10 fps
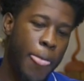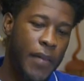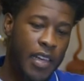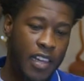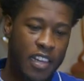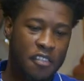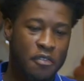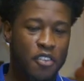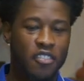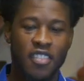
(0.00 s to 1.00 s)
Yeah, it
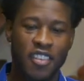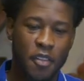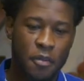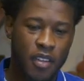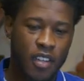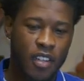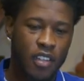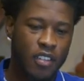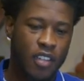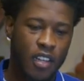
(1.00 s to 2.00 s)
feels good, man.
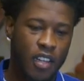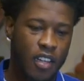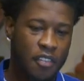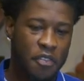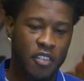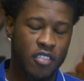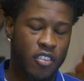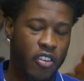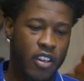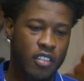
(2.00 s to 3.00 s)
Uh, it feels
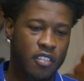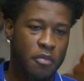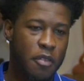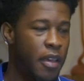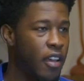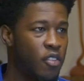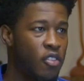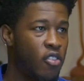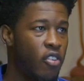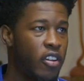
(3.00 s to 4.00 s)
great to be back on
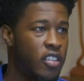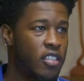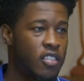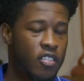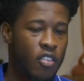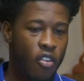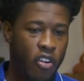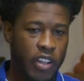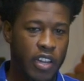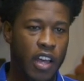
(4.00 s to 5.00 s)
the court, just you know,
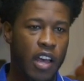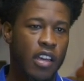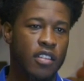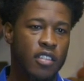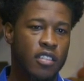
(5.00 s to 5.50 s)
organized